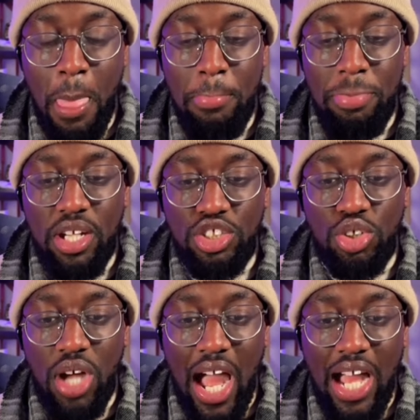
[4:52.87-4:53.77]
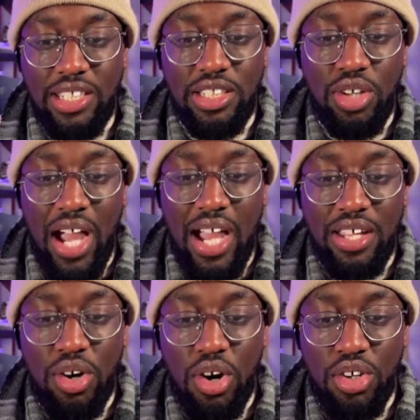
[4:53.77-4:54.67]
because you're at you're
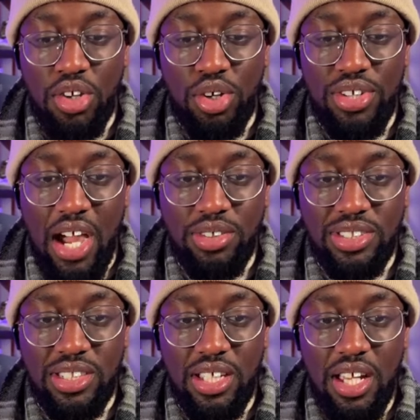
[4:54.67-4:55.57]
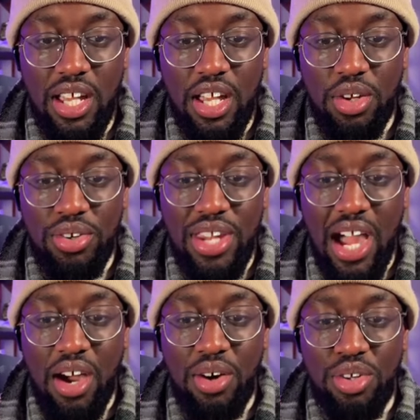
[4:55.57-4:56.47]
you're you're now you're
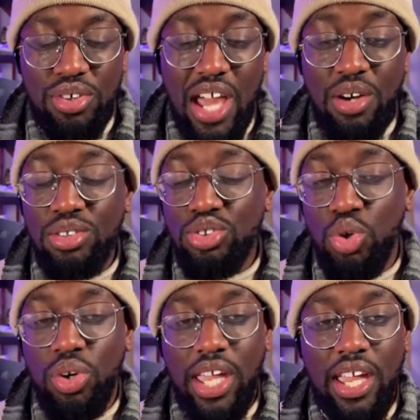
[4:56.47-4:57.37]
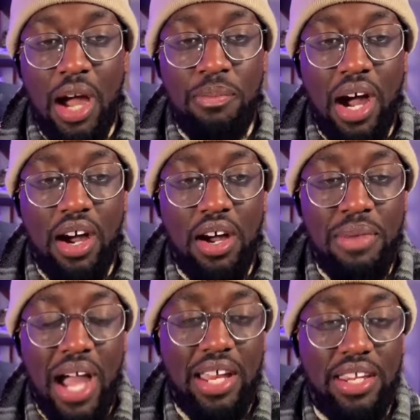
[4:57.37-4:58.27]
now you're now talking about her
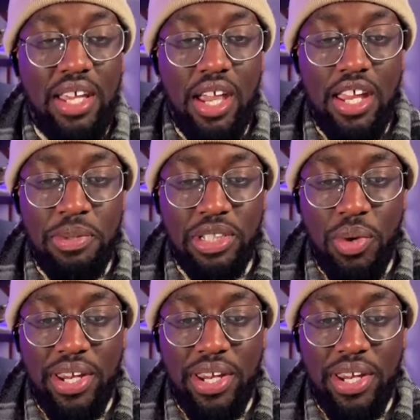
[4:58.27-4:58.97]
man in a particular way